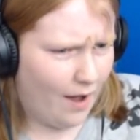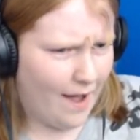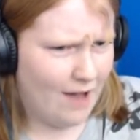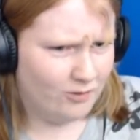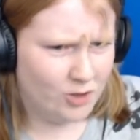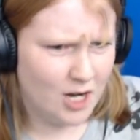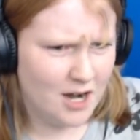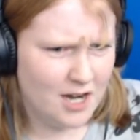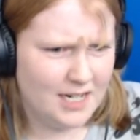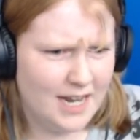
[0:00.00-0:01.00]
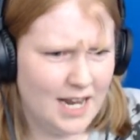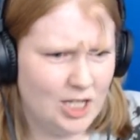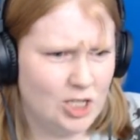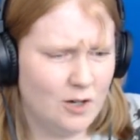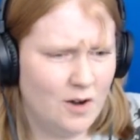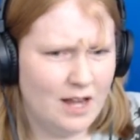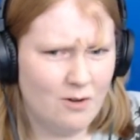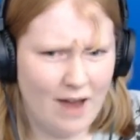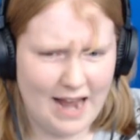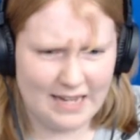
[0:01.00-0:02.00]
have turned into an
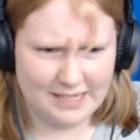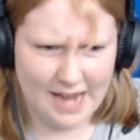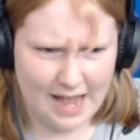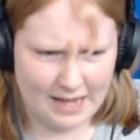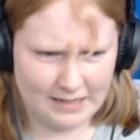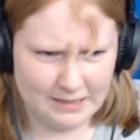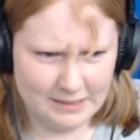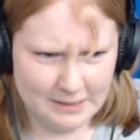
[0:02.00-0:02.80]
orangutan.